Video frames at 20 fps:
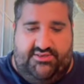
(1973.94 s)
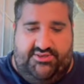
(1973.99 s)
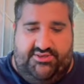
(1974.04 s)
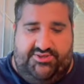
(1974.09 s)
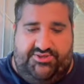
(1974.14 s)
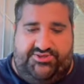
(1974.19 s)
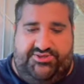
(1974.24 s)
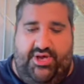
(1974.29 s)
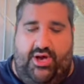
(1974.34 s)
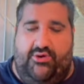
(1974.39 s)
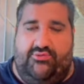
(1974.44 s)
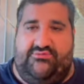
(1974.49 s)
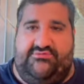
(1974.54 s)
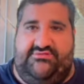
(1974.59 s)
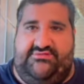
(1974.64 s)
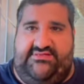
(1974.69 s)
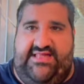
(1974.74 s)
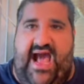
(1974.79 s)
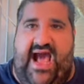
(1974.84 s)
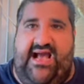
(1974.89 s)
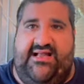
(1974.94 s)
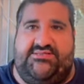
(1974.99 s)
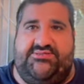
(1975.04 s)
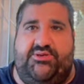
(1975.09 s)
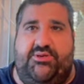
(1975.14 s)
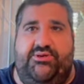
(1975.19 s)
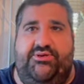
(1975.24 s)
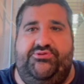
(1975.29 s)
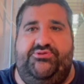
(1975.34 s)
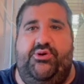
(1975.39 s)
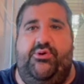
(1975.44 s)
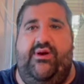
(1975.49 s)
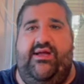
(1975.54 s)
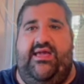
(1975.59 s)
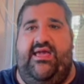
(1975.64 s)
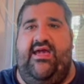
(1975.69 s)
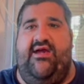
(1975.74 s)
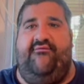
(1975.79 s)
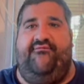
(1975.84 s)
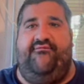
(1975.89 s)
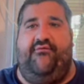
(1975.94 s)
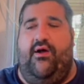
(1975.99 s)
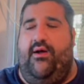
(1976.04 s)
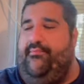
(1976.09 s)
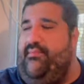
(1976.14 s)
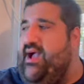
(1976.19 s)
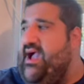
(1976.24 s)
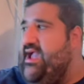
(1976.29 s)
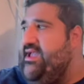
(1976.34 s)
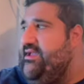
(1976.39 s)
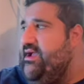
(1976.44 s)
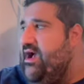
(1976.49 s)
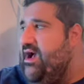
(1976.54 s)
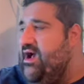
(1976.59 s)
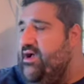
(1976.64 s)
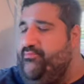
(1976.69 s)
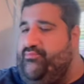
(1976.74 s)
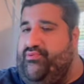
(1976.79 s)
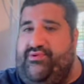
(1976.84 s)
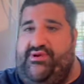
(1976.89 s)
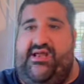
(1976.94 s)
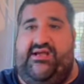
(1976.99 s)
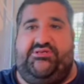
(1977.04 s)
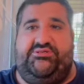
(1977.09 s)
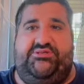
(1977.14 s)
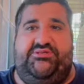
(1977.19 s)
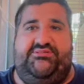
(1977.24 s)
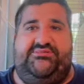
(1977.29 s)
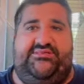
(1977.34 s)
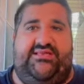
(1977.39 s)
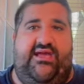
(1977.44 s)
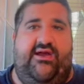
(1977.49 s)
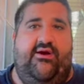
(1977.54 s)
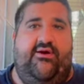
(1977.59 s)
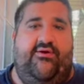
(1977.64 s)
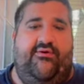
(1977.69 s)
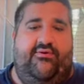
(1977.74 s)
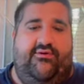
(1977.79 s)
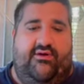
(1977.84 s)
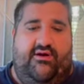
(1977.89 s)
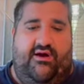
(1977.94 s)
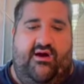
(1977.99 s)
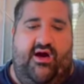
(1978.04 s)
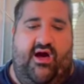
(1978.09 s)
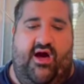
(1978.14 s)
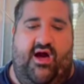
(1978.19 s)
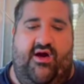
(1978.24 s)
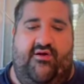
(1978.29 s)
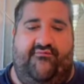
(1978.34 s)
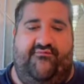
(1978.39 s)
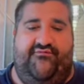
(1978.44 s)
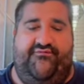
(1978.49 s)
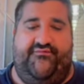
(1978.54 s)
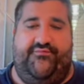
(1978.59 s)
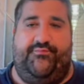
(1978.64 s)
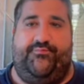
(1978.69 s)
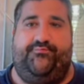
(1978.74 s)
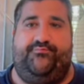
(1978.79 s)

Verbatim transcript: So that's going to do it here for my uh, predictions here of